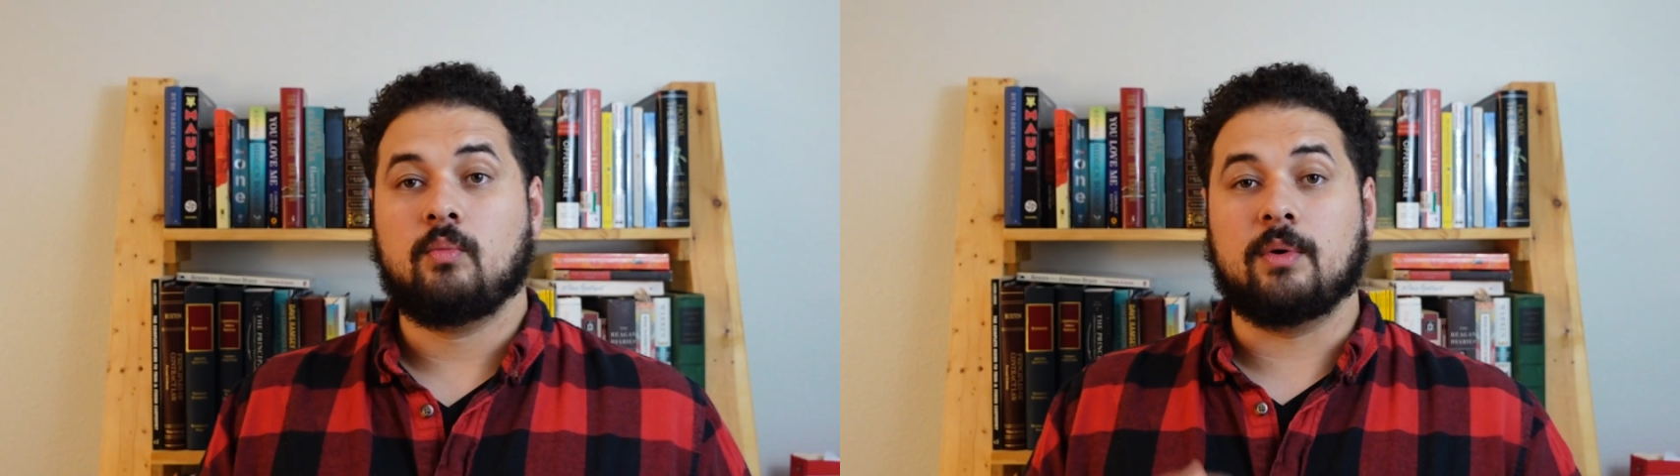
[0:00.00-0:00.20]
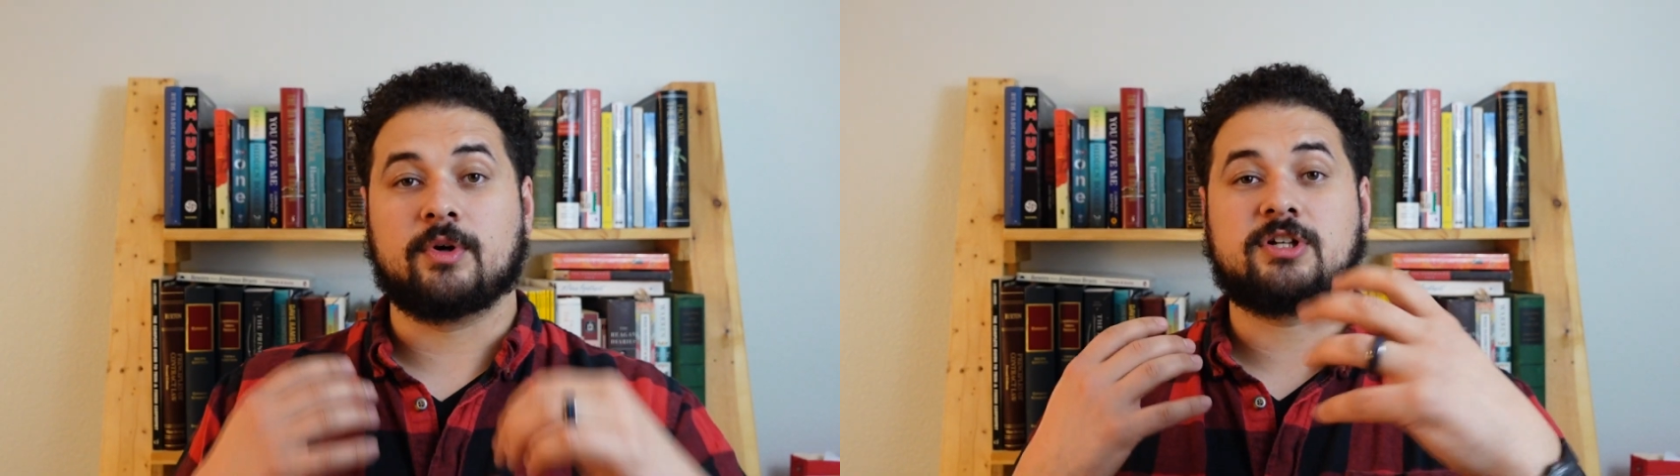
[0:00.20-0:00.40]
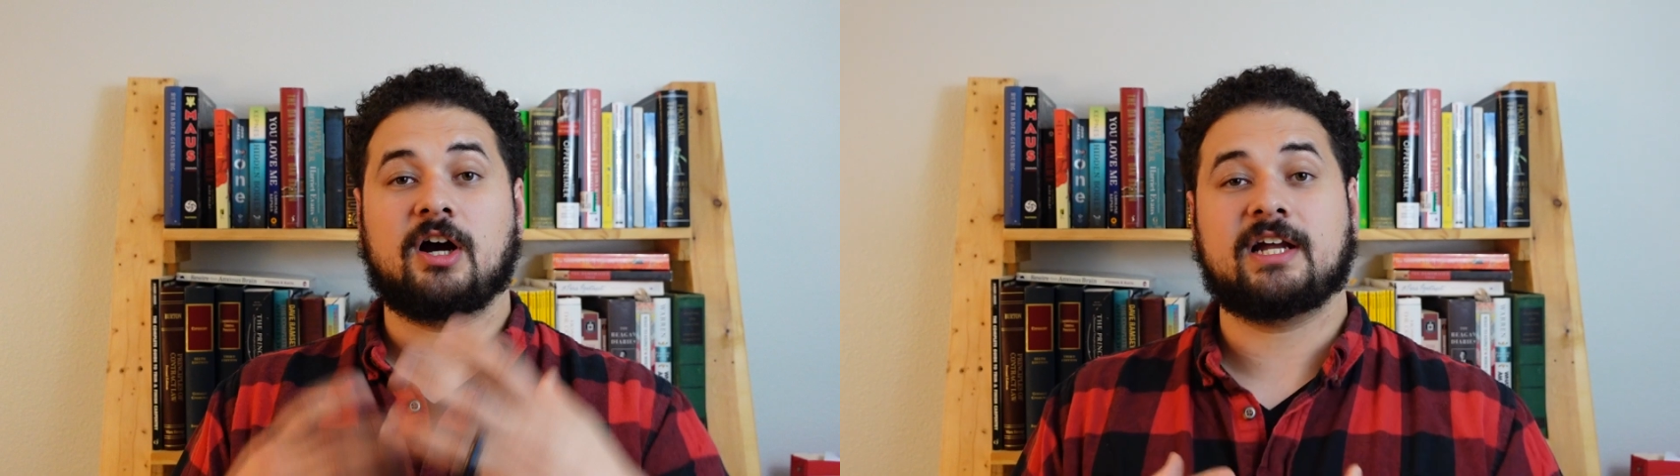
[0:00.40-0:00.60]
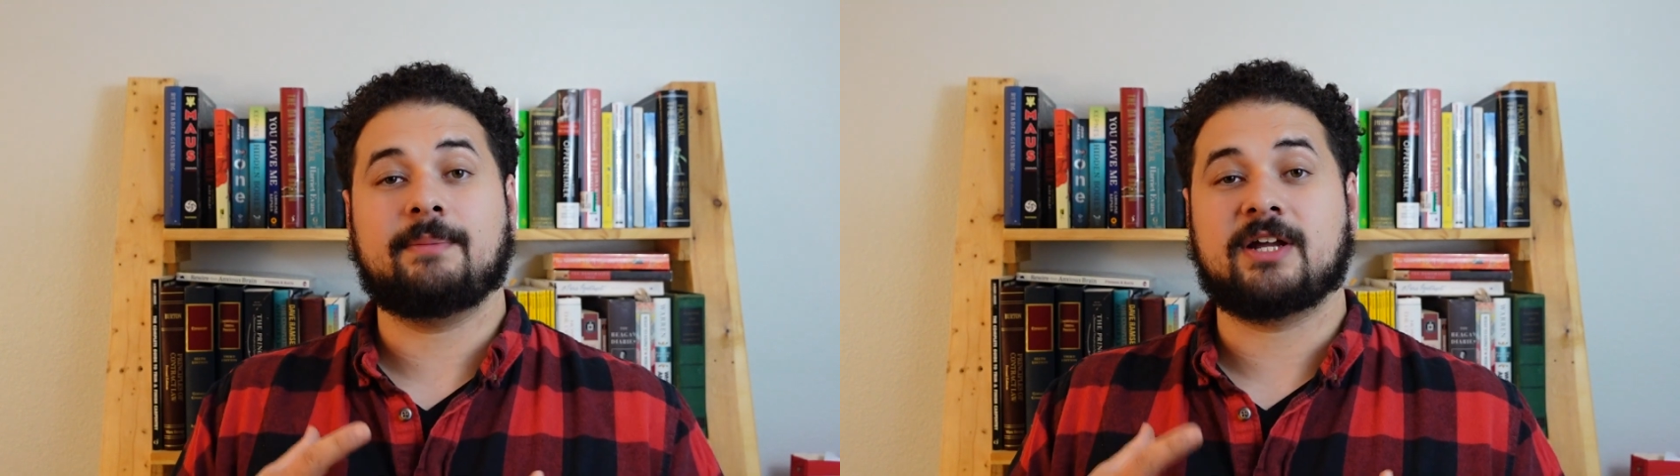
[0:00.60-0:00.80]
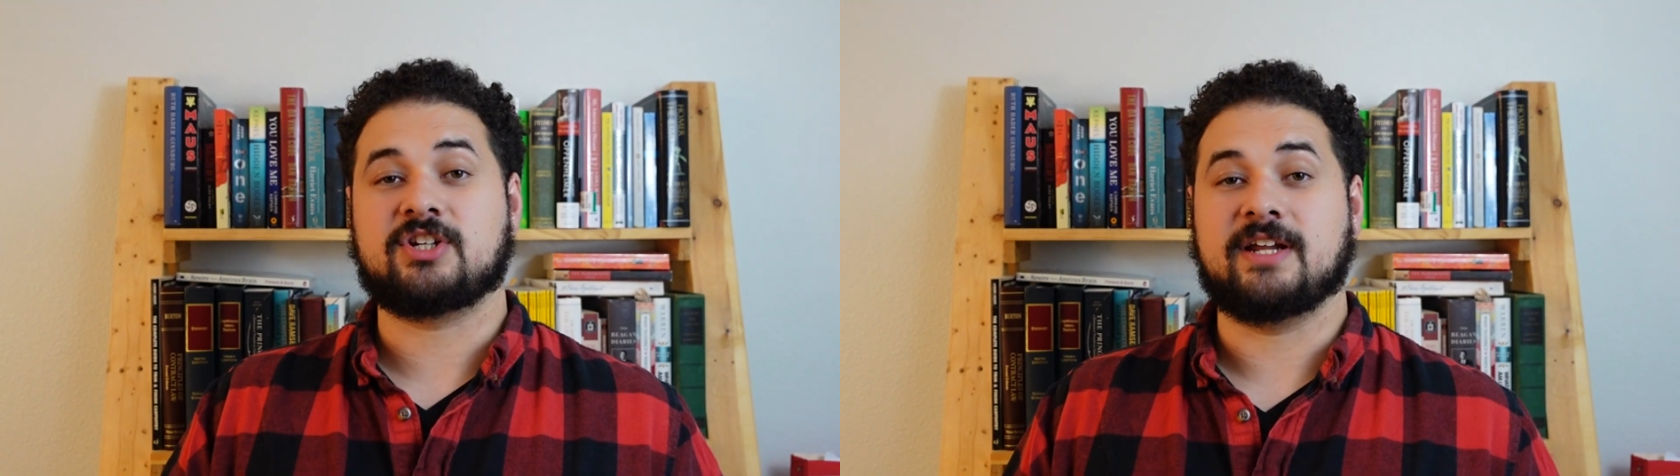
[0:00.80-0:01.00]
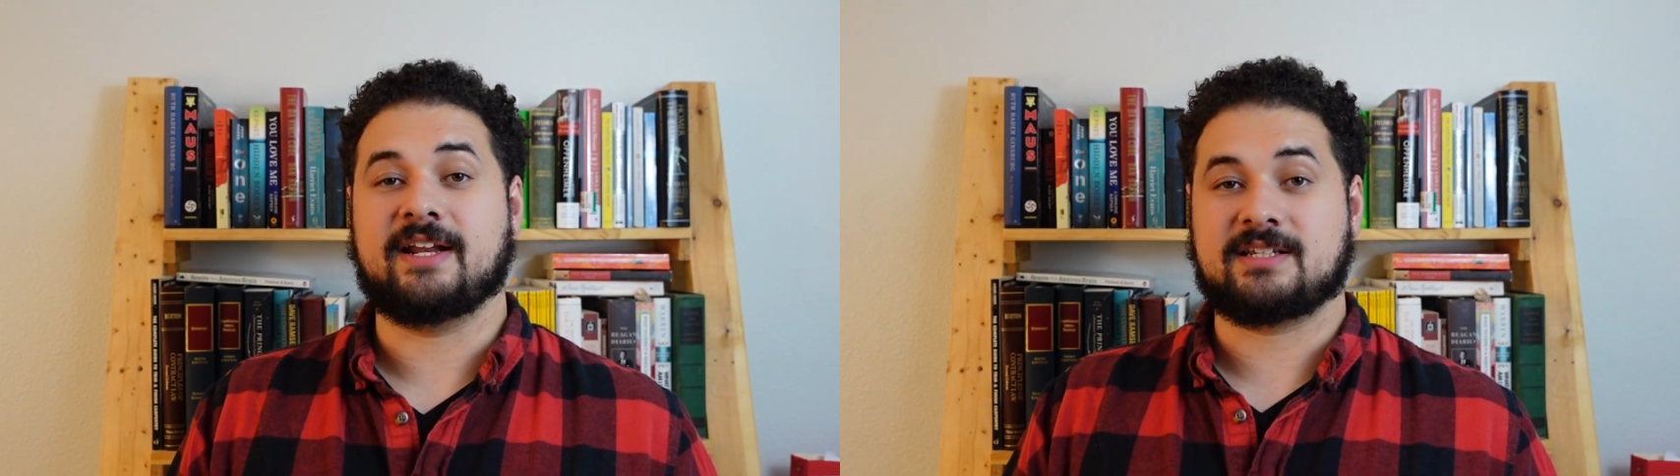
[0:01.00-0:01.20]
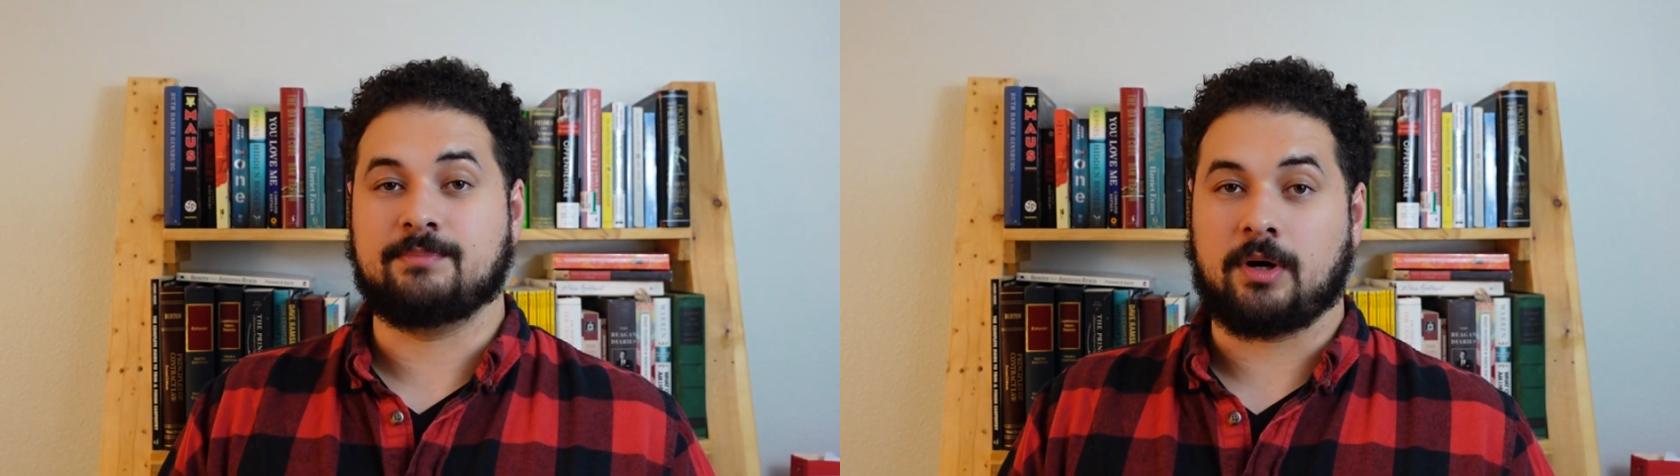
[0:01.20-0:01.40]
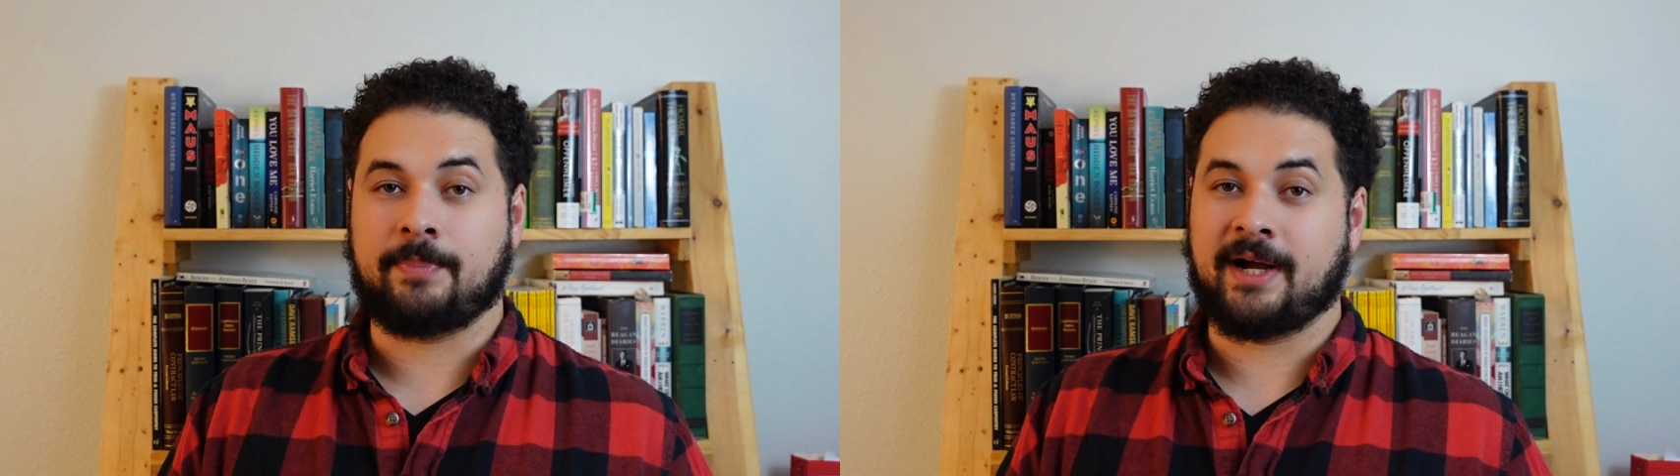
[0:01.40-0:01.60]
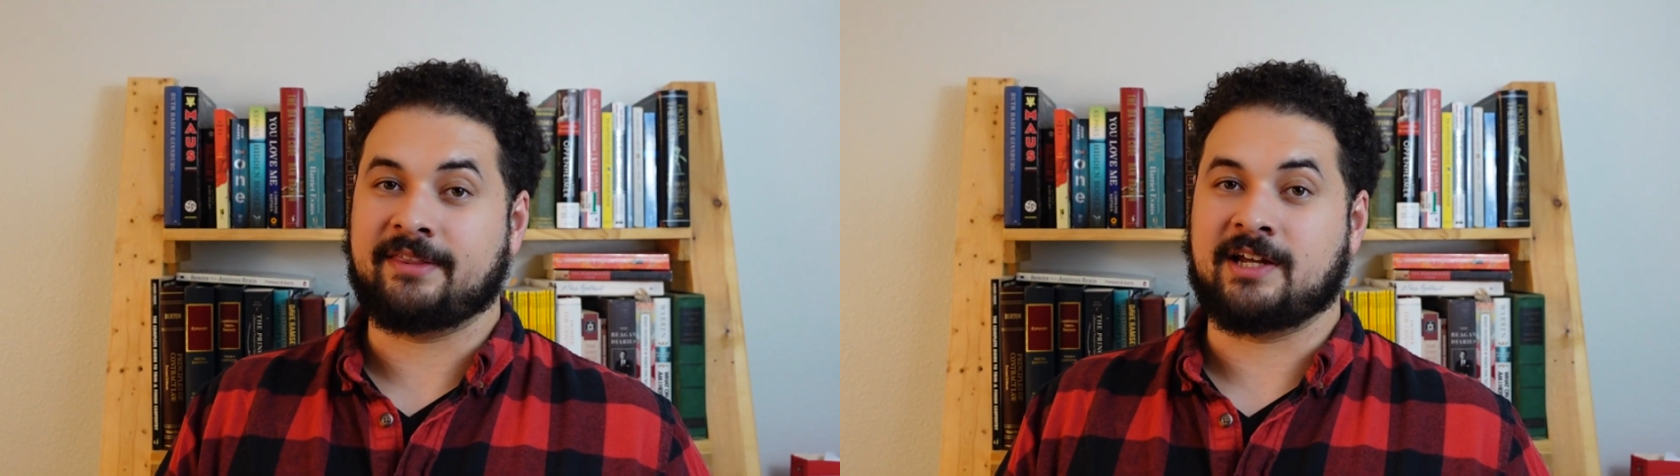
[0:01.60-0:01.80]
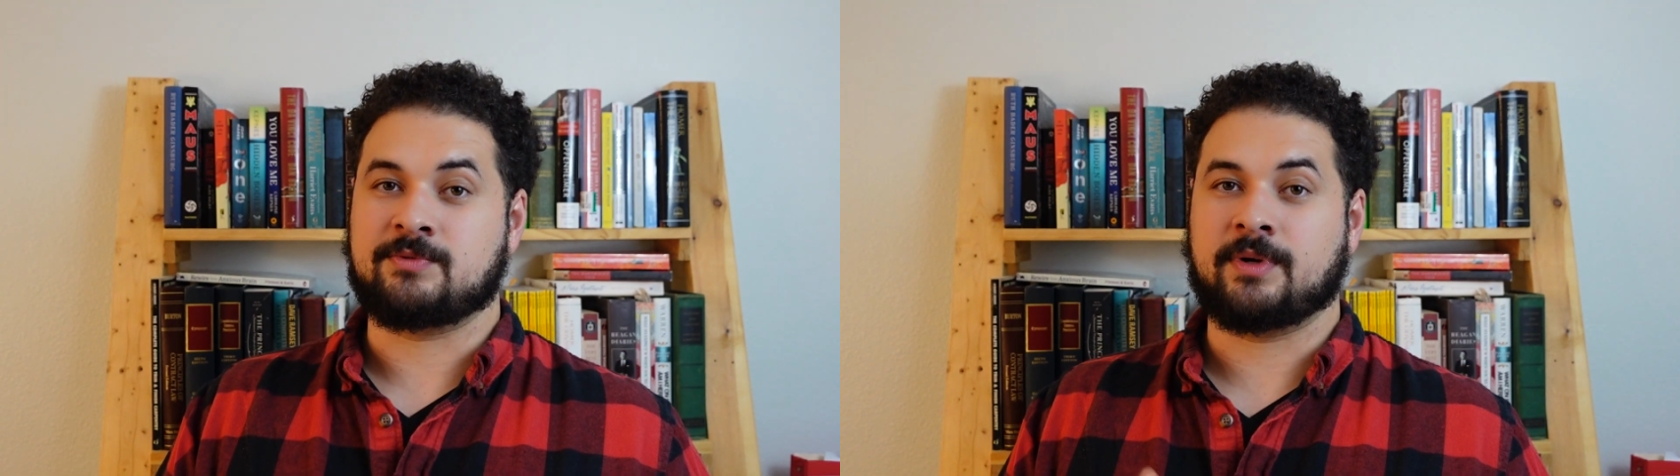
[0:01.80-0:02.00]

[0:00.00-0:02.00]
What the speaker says: When we're talking about genetics in ball pythons,